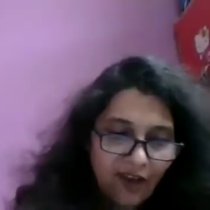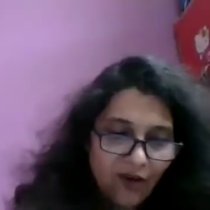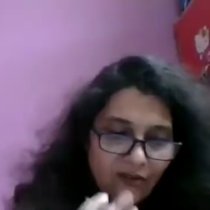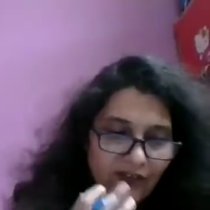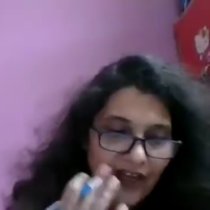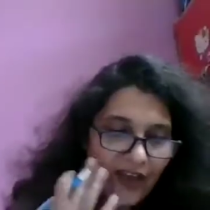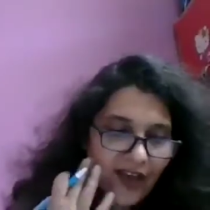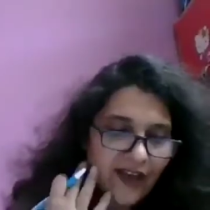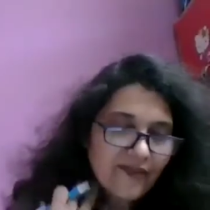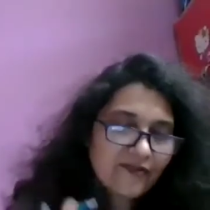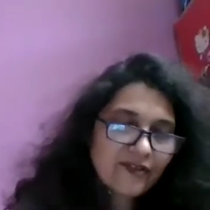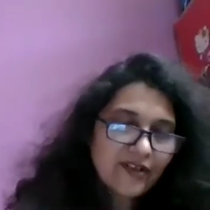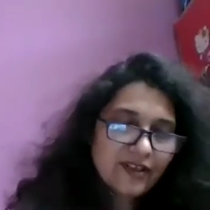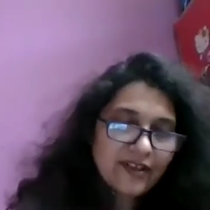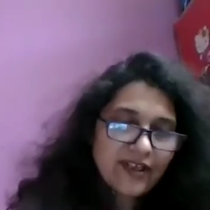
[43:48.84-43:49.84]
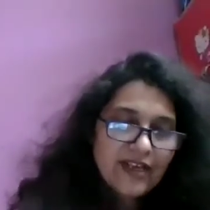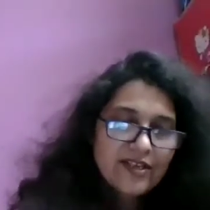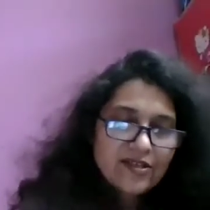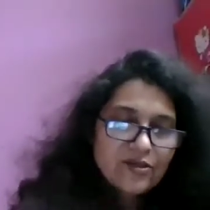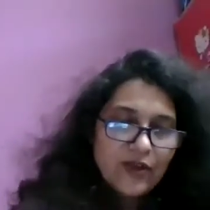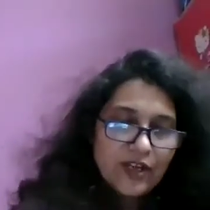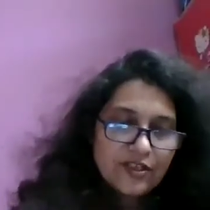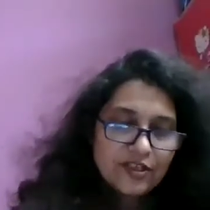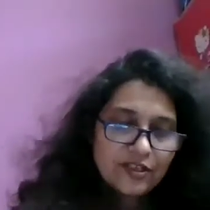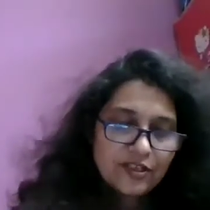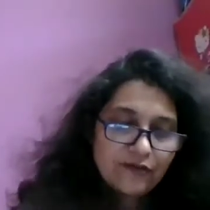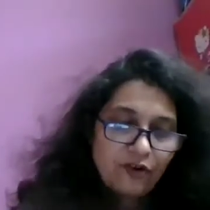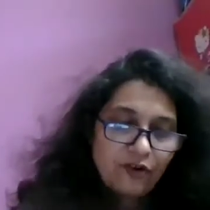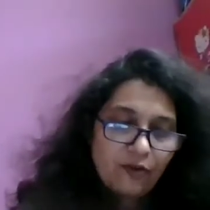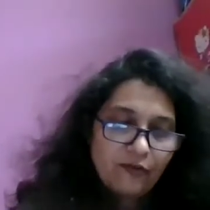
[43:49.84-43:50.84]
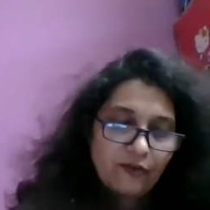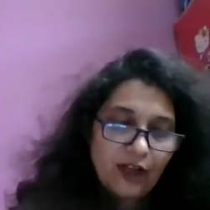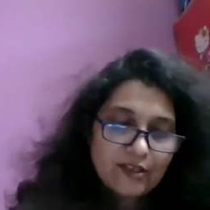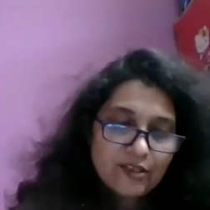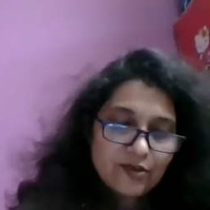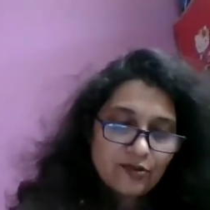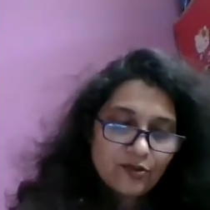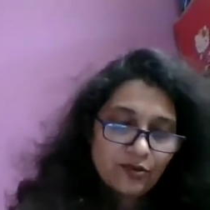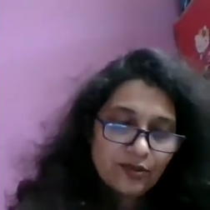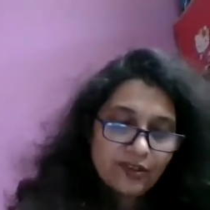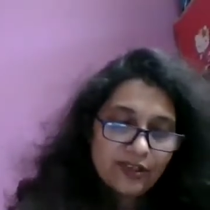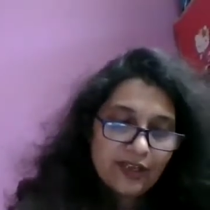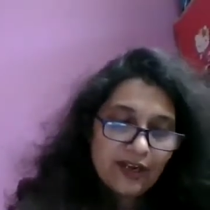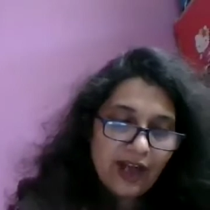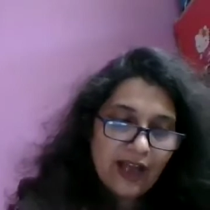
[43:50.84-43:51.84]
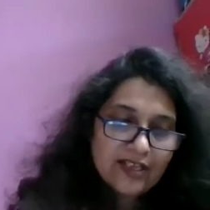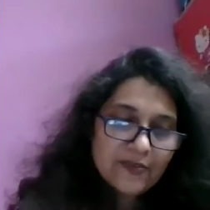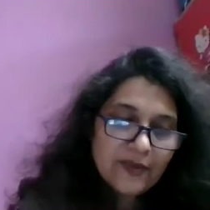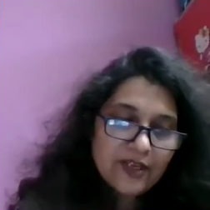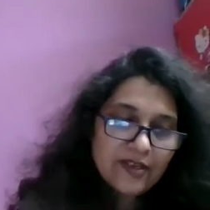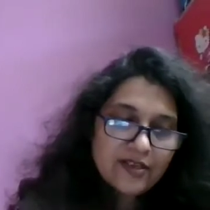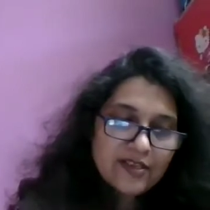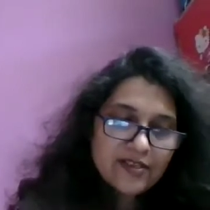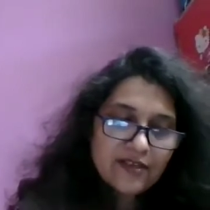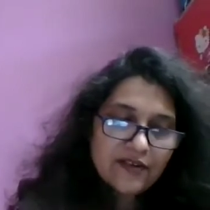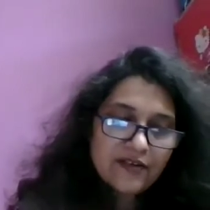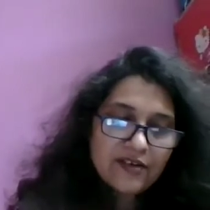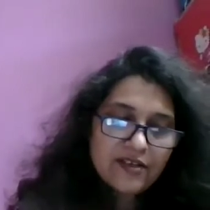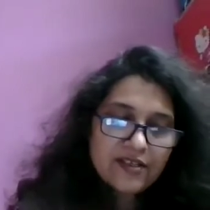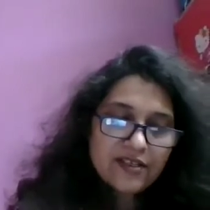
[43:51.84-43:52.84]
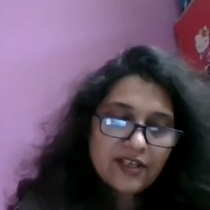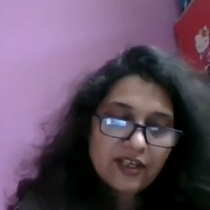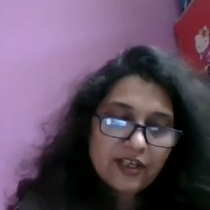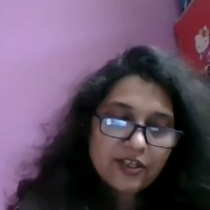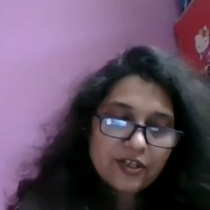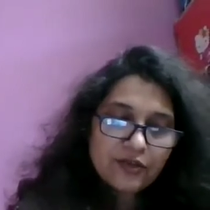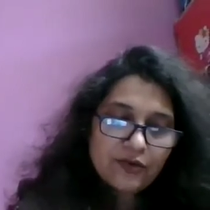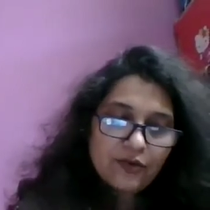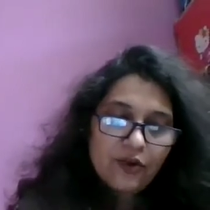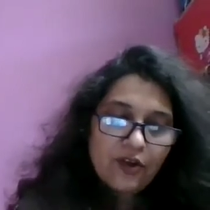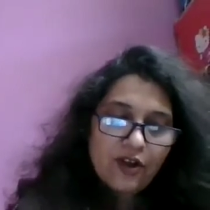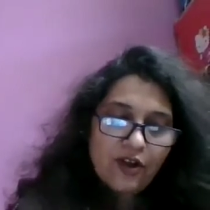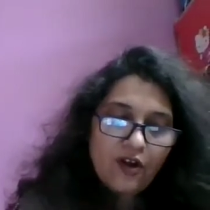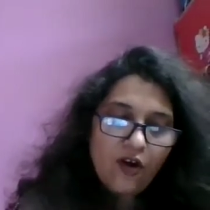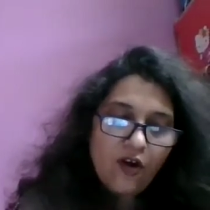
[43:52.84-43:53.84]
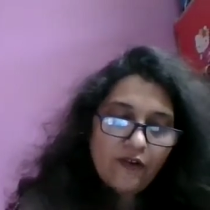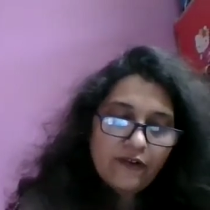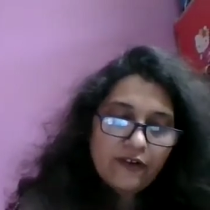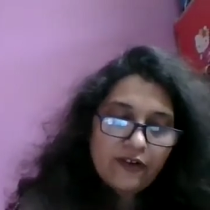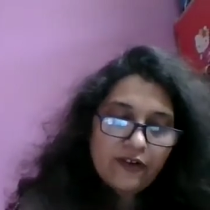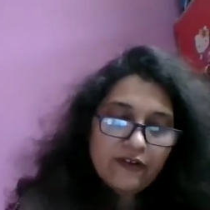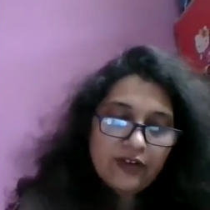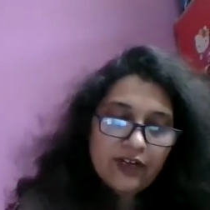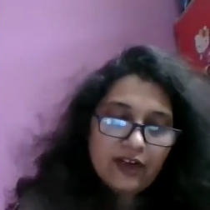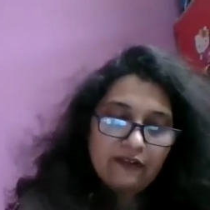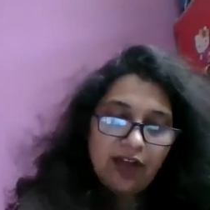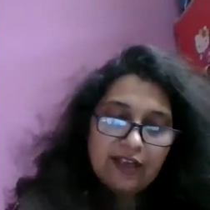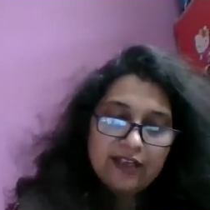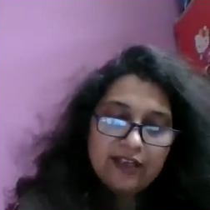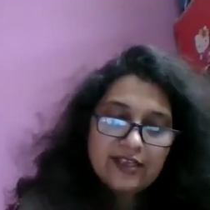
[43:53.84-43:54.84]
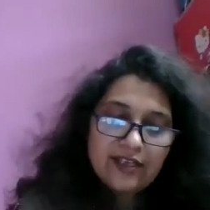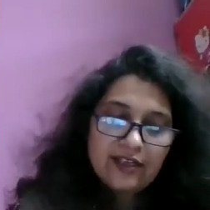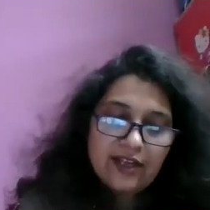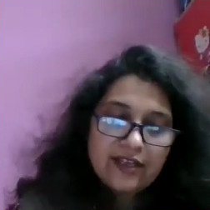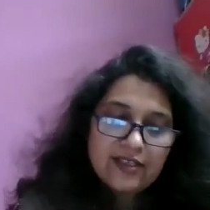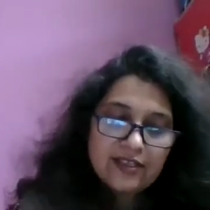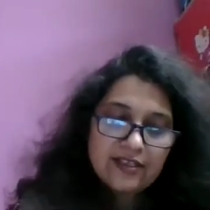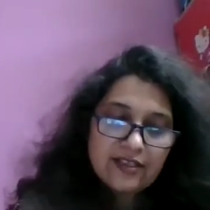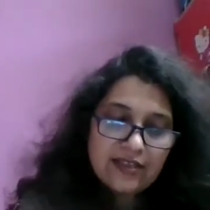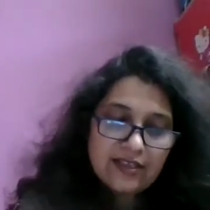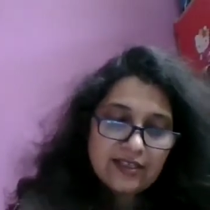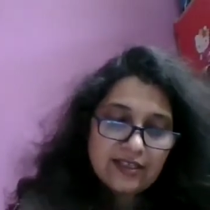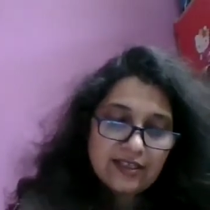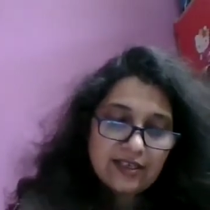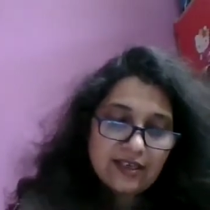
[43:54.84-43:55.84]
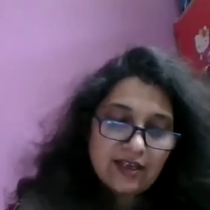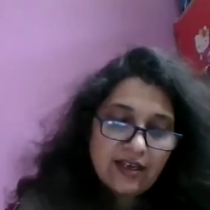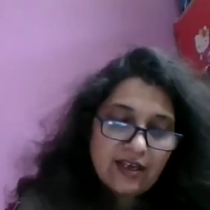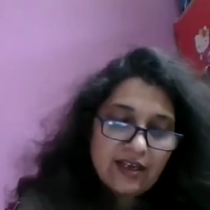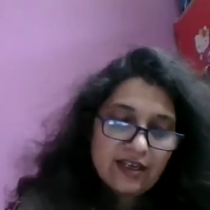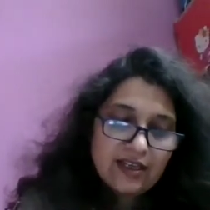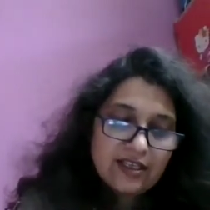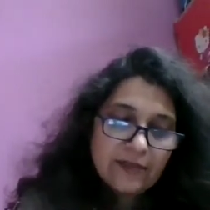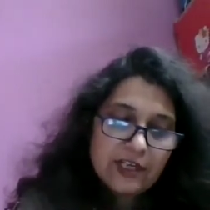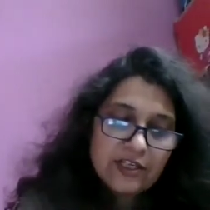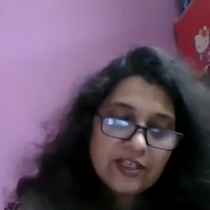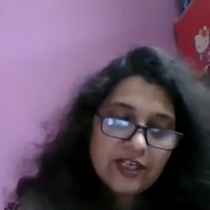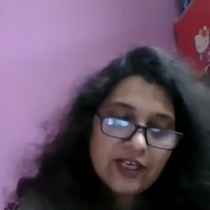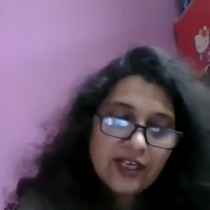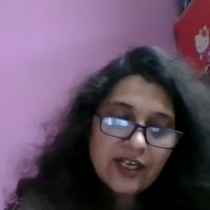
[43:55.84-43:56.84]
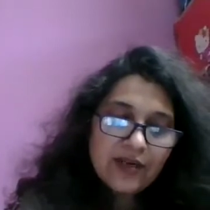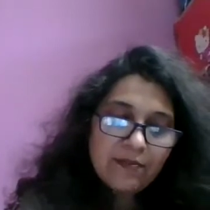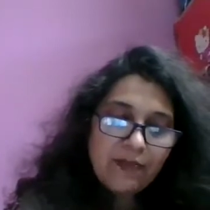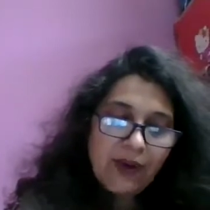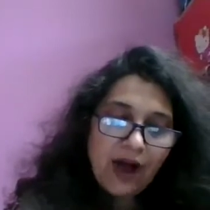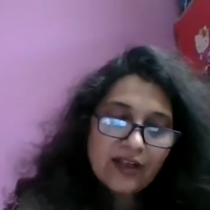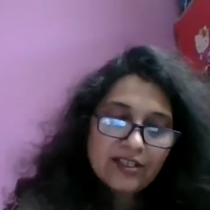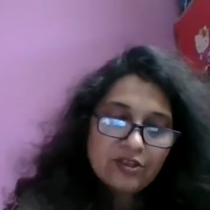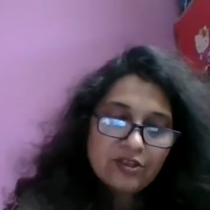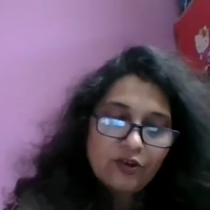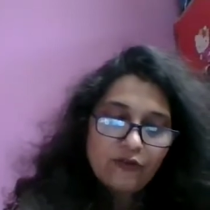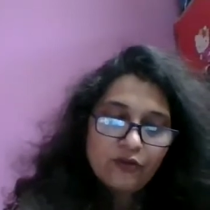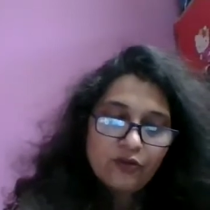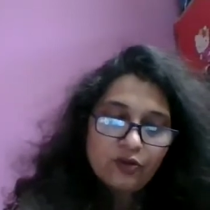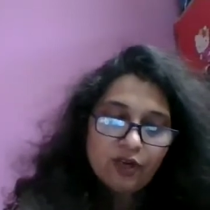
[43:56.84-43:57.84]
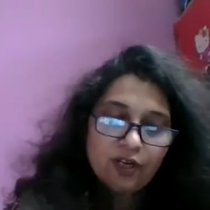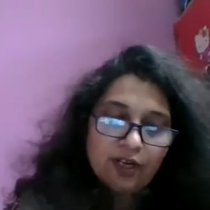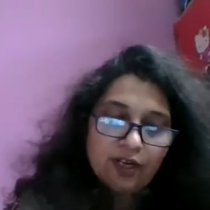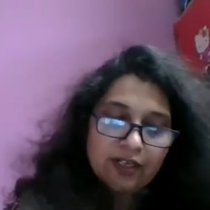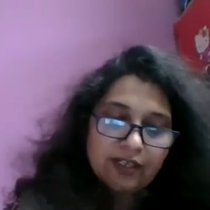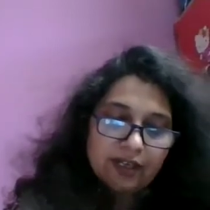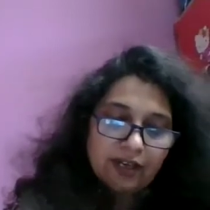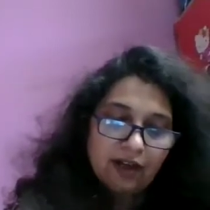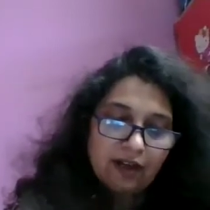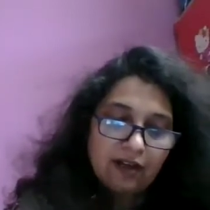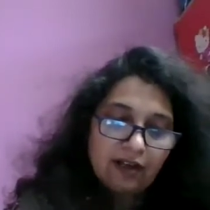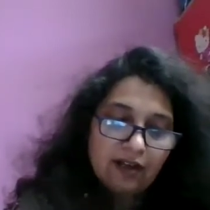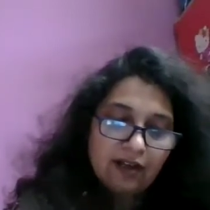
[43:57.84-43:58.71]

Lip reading: Now we have a next question from Vasu. There has been a serious issue of vaccine hesitancy, especially in parts of rural India.